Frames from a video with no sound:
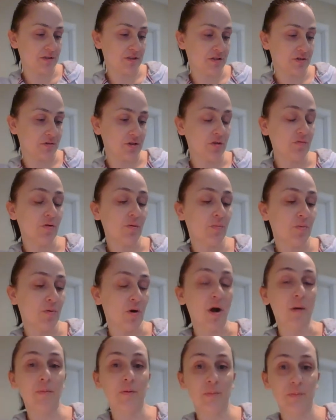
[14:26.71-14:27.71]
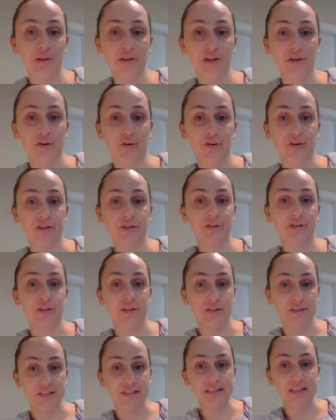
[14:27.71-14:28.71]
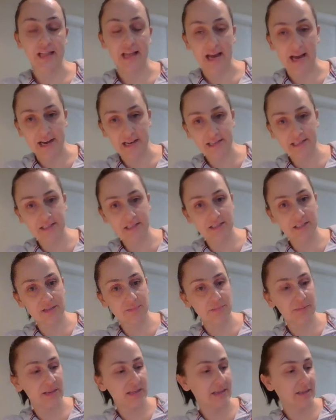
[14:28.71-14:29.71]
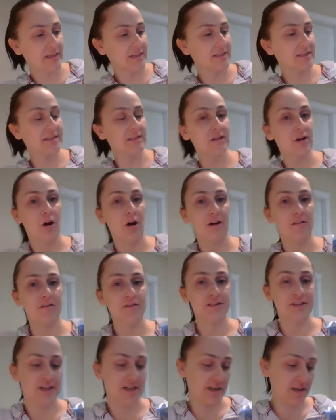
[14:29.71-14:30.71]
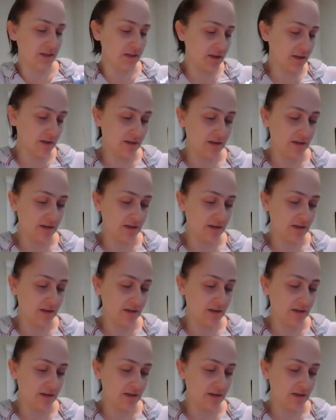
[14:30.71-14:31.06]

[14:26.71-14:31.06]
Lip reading: so you will probably notice that this last piece often